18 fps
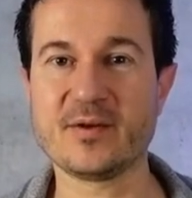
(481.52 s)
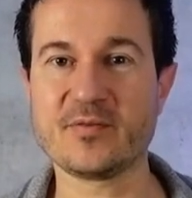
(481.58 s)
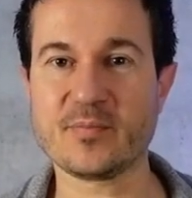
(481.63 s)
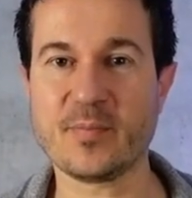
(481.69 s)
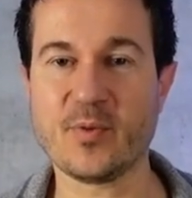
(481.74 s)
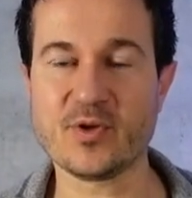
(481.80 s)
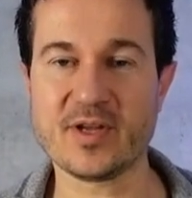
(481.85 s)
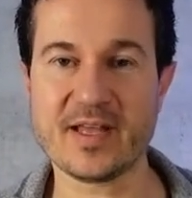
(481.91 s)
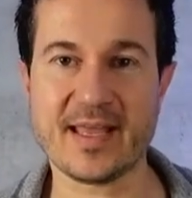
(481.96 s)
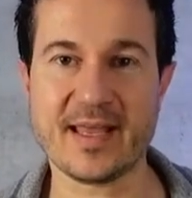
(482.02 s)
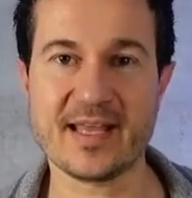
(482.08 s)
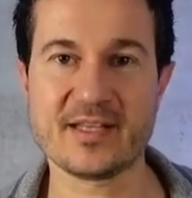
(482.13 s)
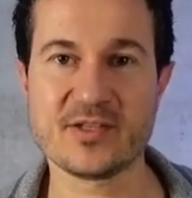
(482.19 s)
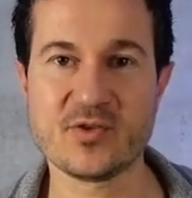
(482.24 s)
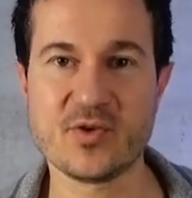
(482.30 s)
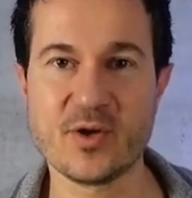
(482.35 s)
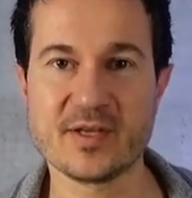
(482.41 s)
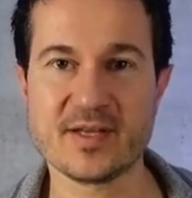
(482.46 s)
of putting
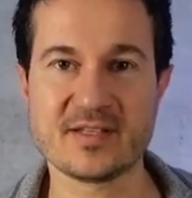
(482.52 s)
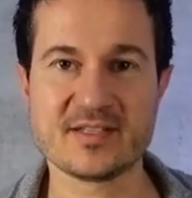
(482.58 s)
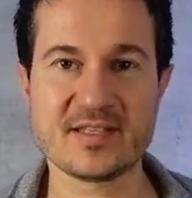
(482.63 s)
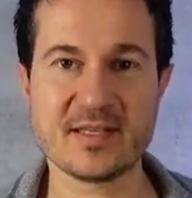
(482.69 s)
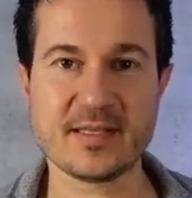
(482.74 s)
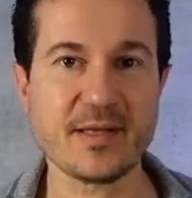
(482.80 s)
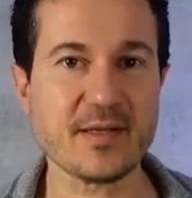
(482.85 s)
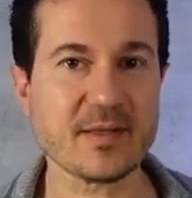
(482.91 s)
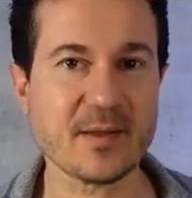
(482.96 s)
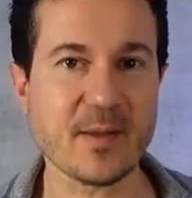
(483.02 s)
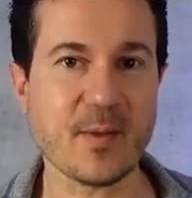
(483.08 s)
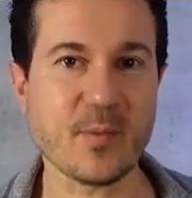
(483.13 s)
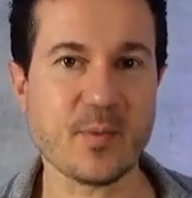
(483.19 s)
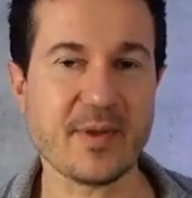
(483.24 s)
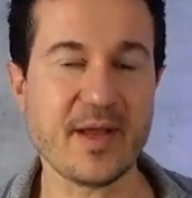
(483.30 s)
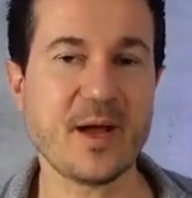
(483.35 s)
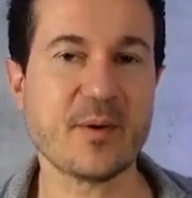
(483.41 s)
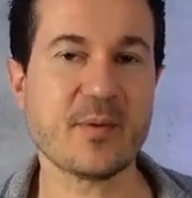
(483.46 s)
electronics in it
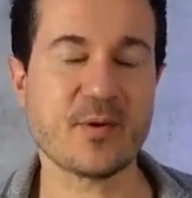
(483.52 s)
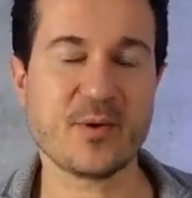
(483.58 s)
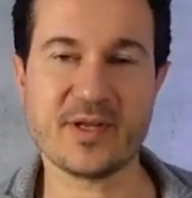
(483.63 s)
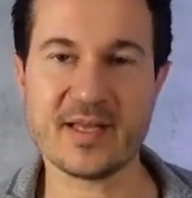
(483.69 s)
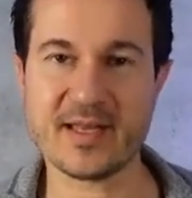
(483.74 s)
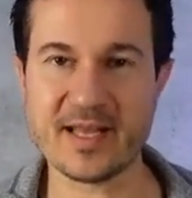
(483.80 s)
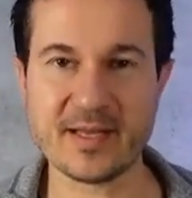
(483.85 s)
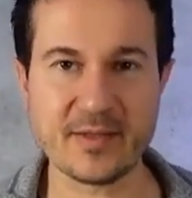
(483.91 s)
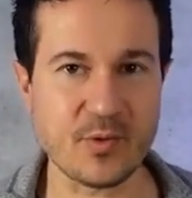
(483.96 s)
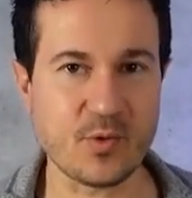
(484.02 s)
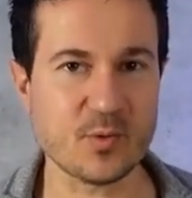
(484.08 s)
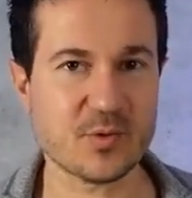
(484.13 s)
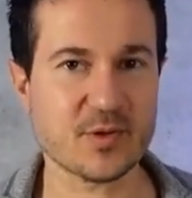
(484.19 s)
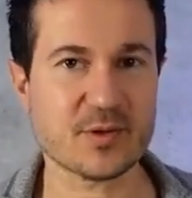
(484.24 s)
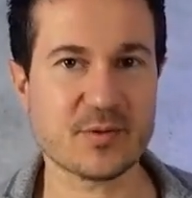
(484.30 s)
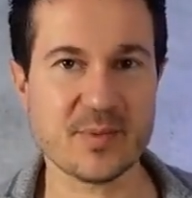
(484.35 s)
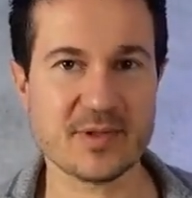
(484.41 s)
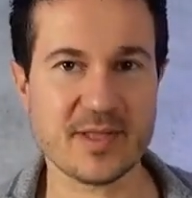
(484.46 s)
without looking at
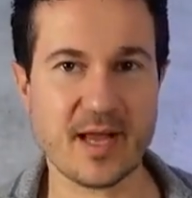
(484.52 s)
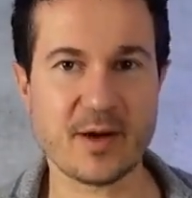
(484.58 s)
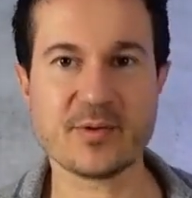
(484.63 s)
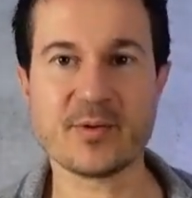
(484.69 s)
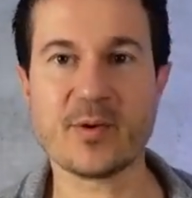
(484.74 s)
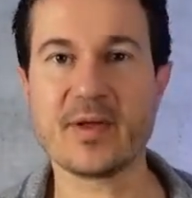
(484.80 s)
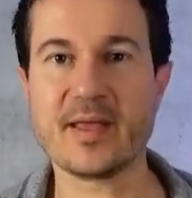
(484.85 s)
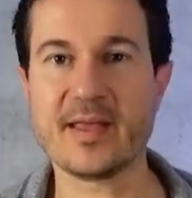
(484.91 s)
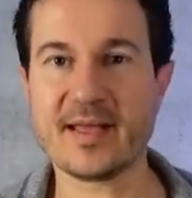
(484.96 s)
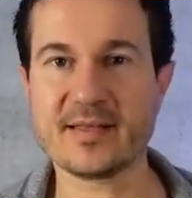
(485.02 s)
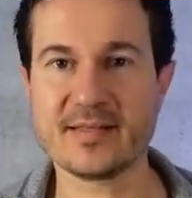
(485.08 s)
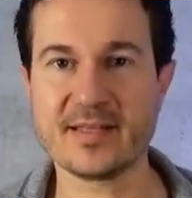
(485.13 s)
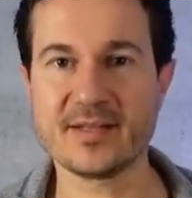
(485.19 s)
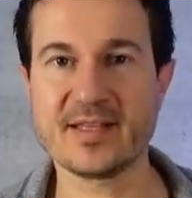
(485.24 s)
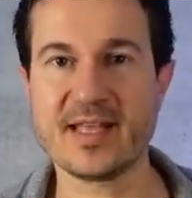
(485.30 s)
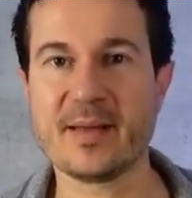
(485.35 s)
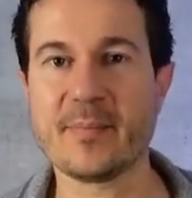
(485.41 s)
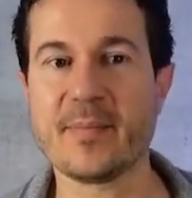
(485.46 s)
cooling, without looking at the
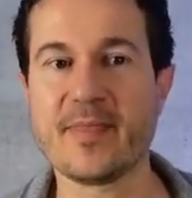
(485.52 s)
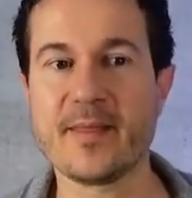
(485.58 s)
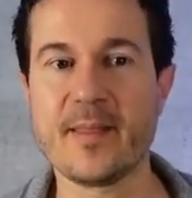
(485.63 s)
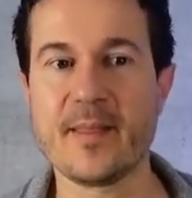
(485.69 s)
depth.